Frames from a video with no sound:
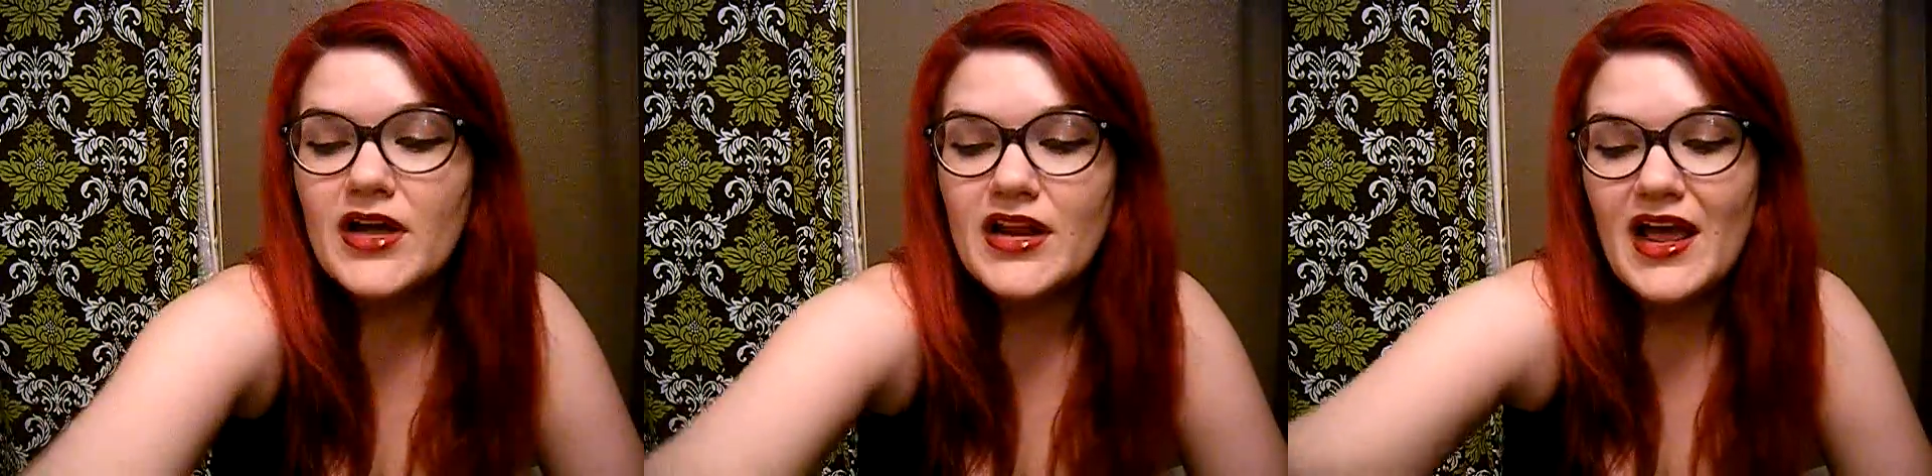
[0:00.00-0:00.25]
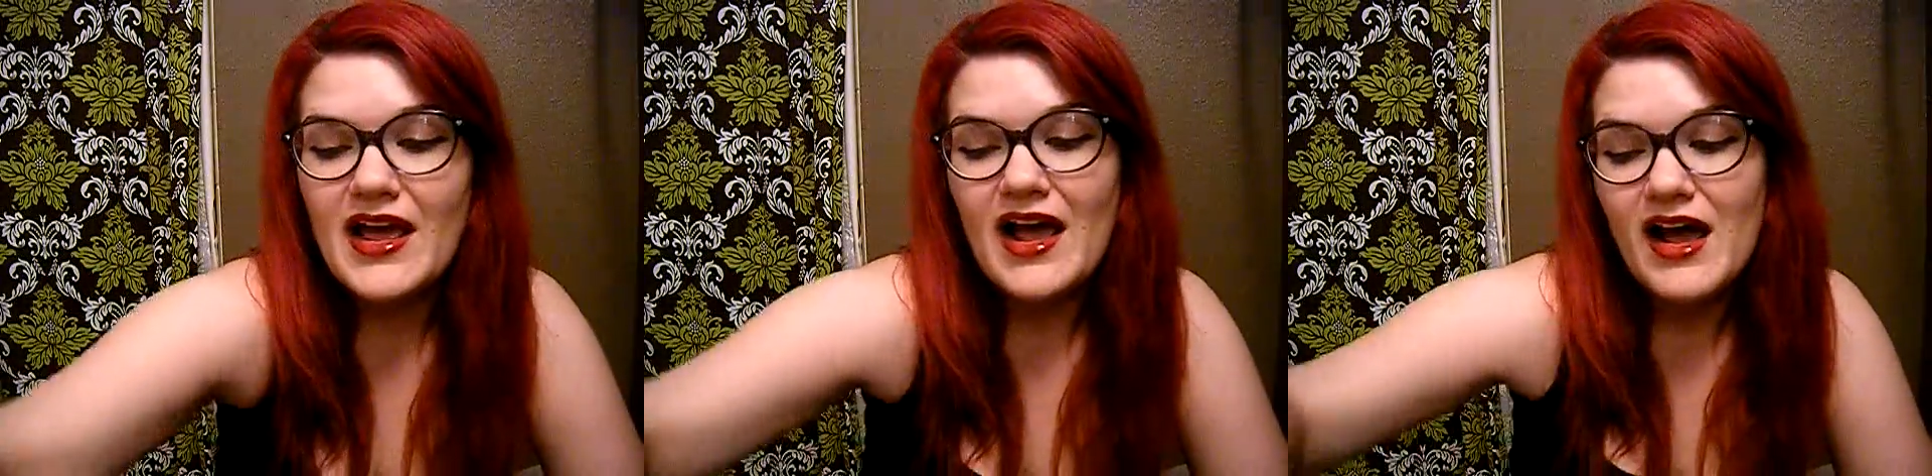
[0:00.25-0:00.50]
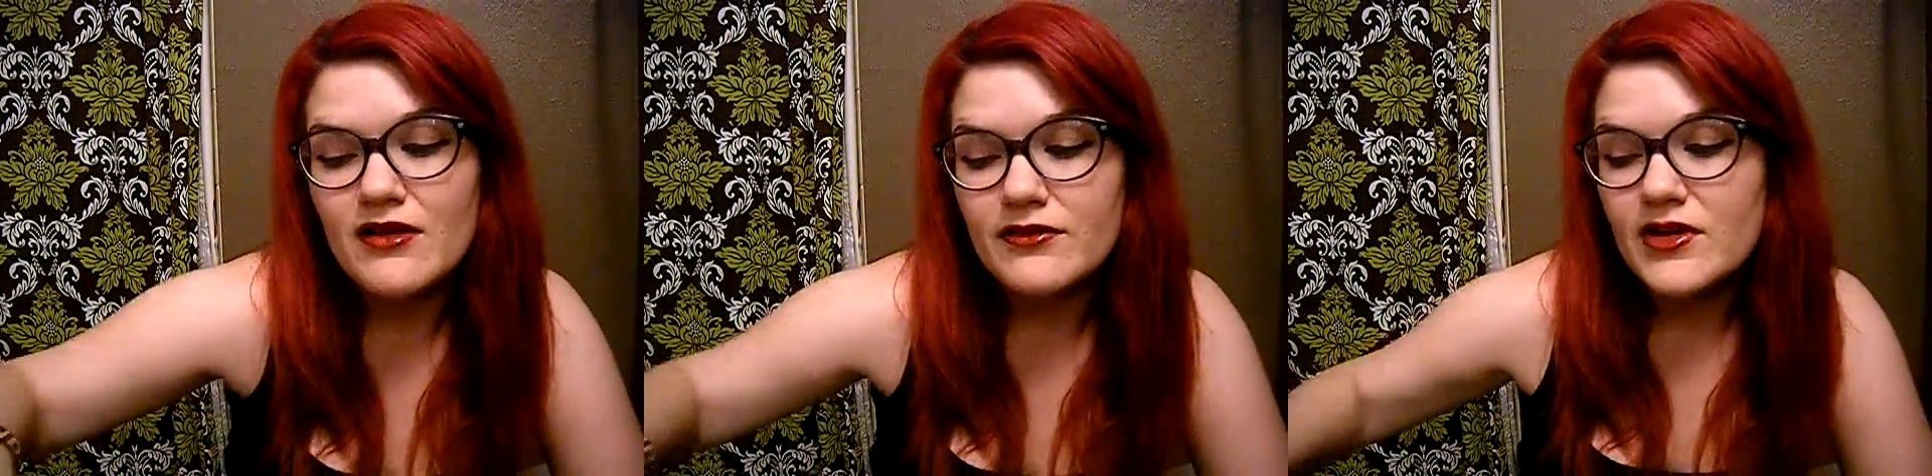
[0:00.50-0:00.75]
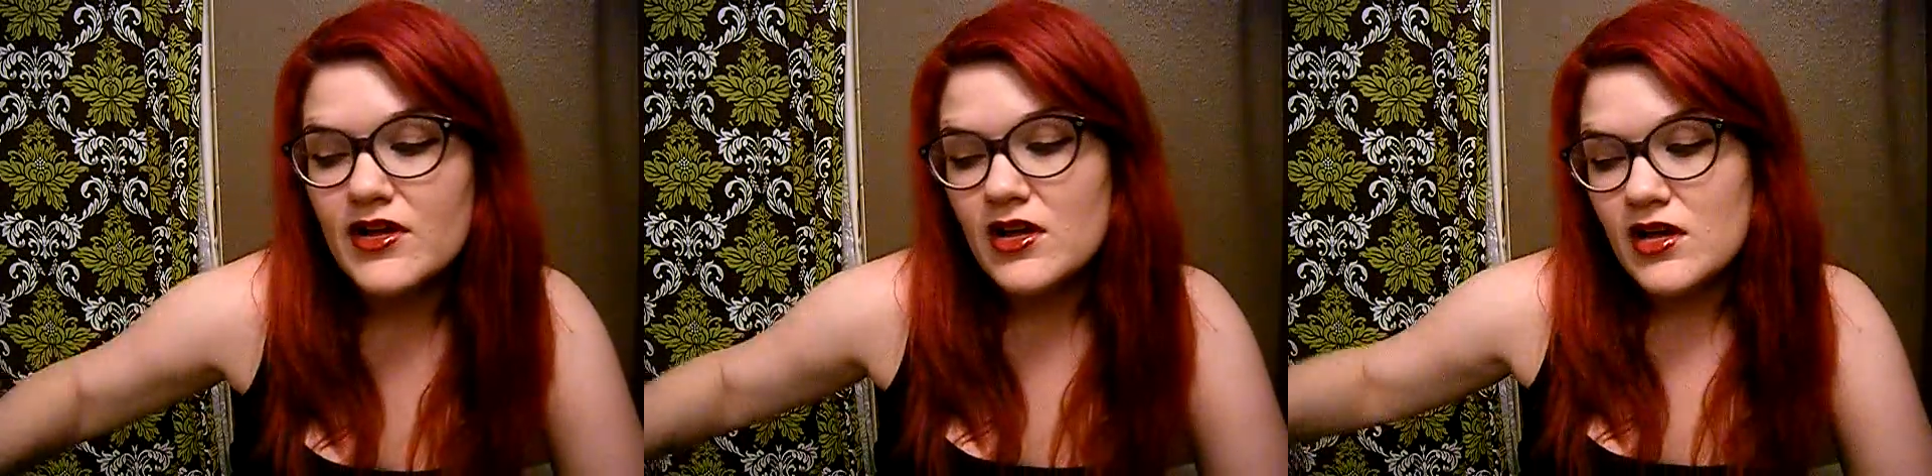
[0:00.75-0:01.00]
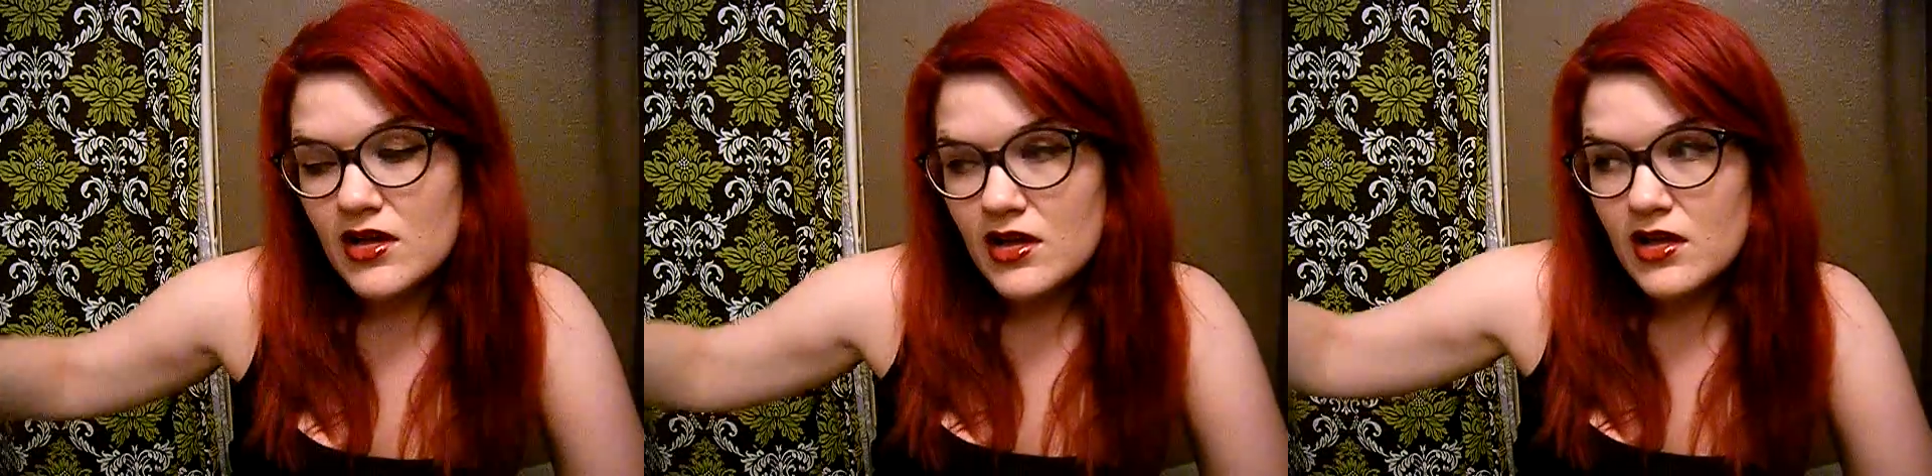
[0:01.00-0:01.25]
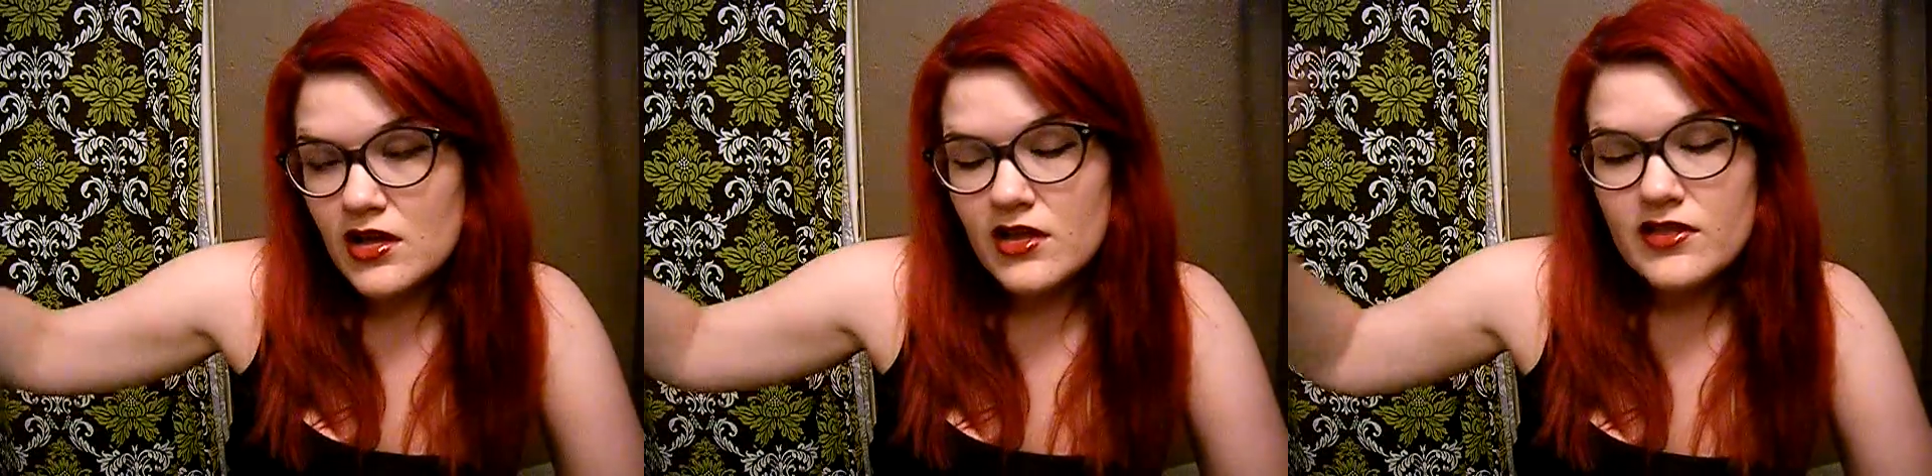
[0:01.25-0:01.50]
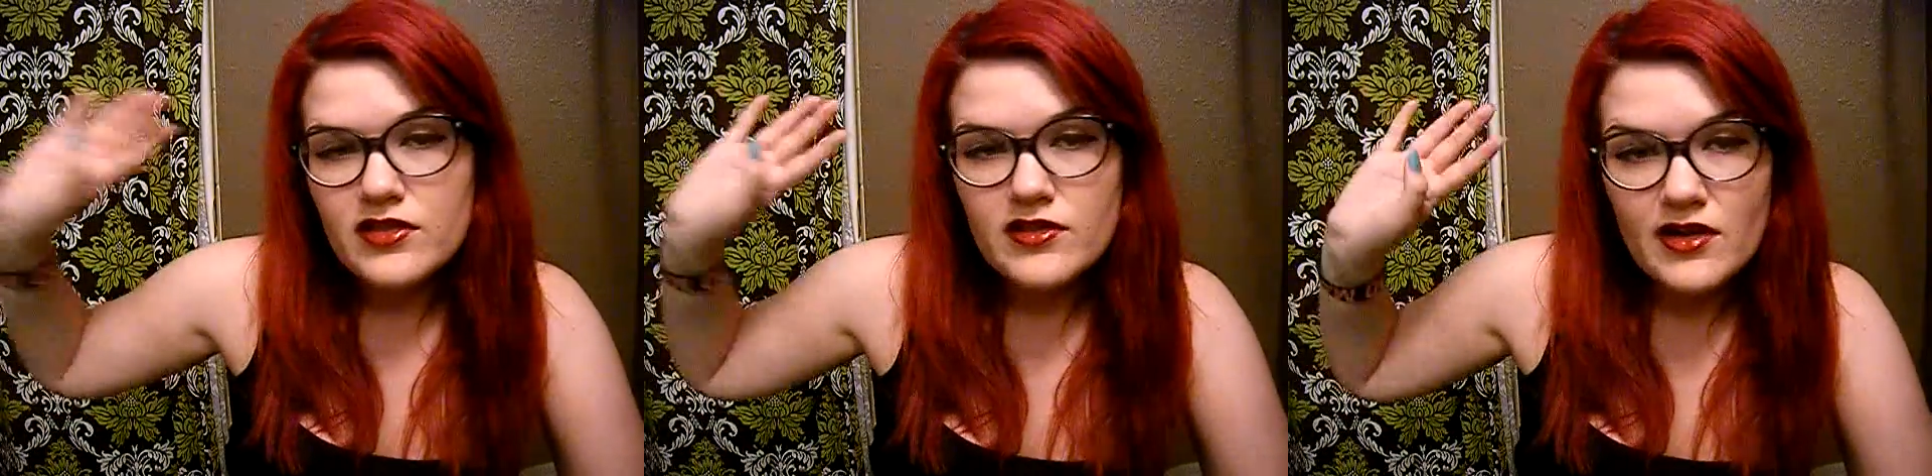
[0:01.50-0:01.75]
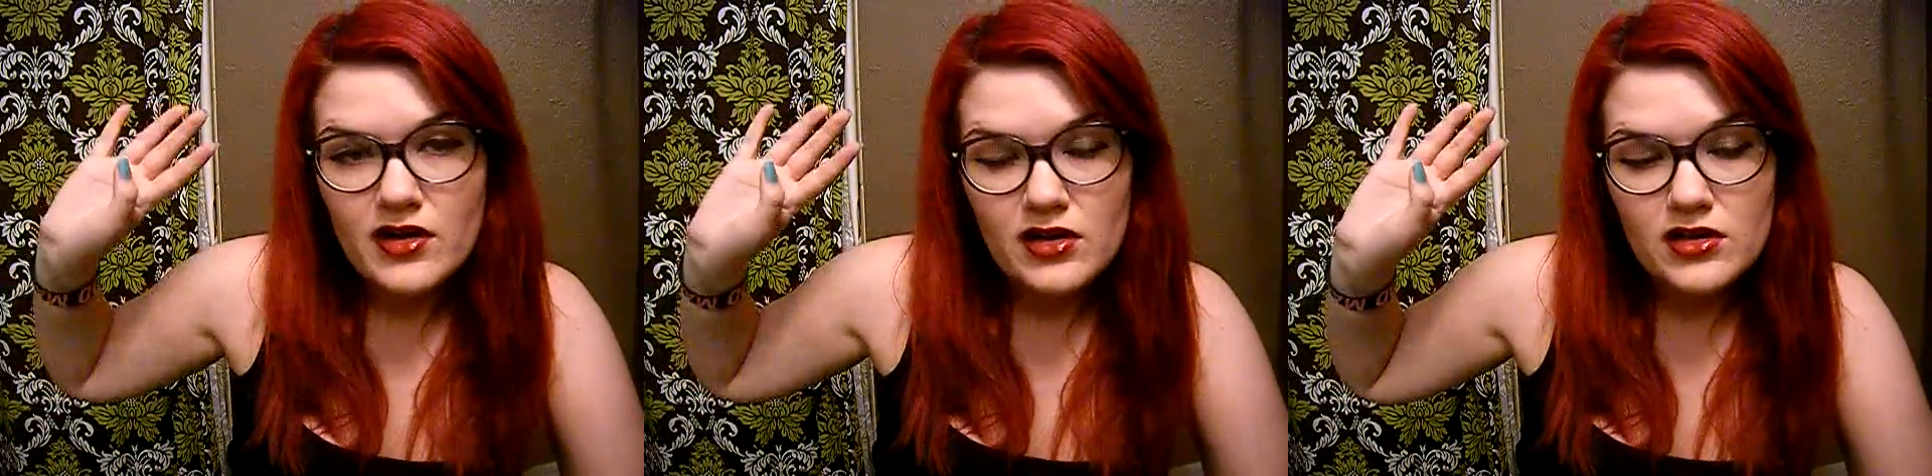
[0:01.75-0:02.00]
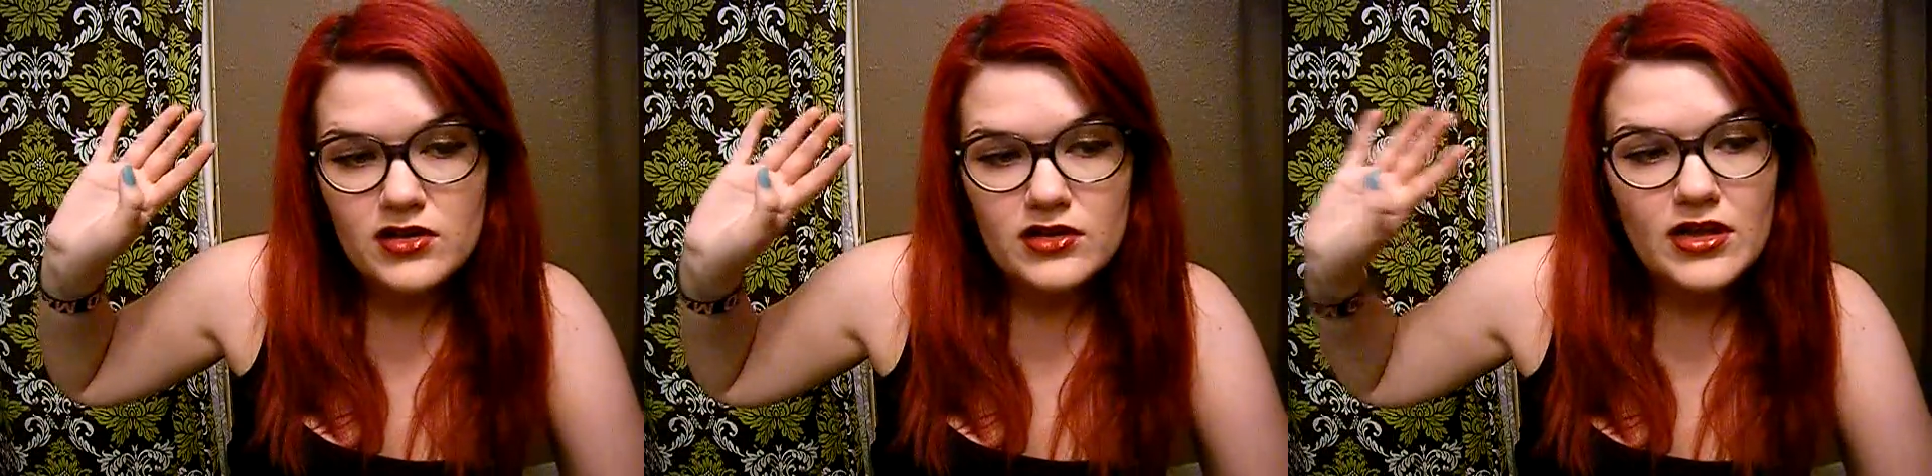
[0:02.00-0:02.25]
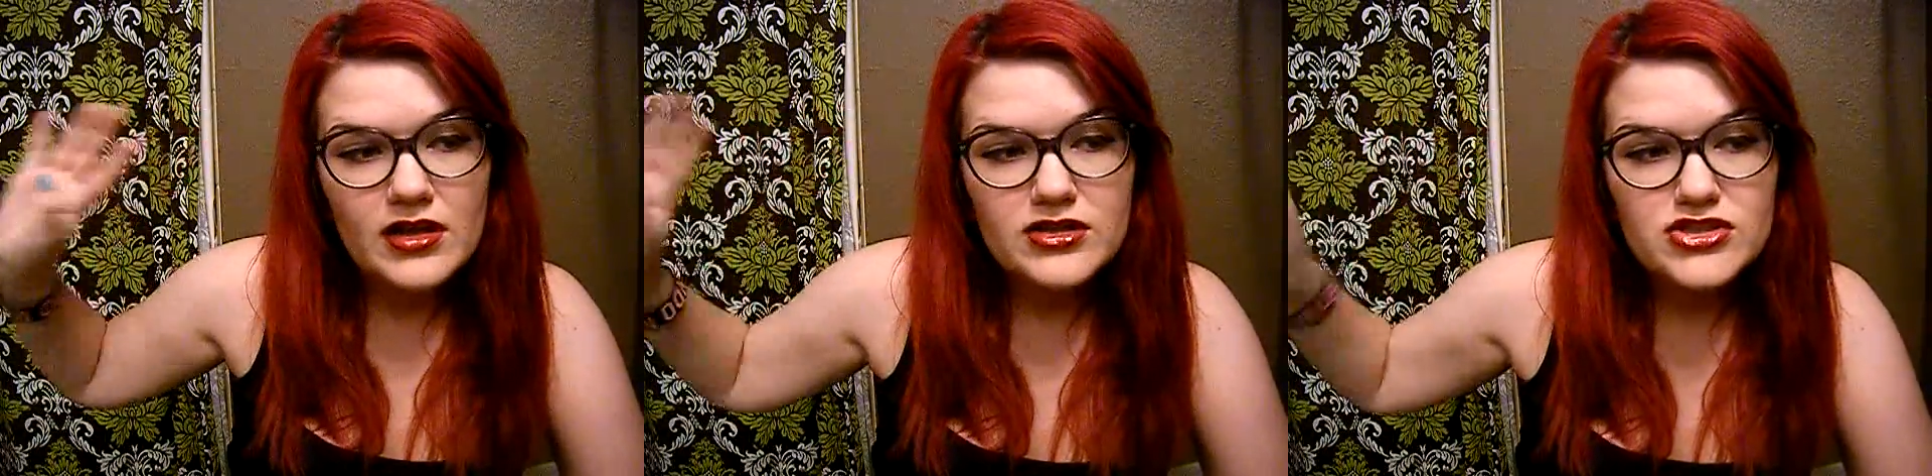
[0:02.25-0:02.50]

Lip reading: I have still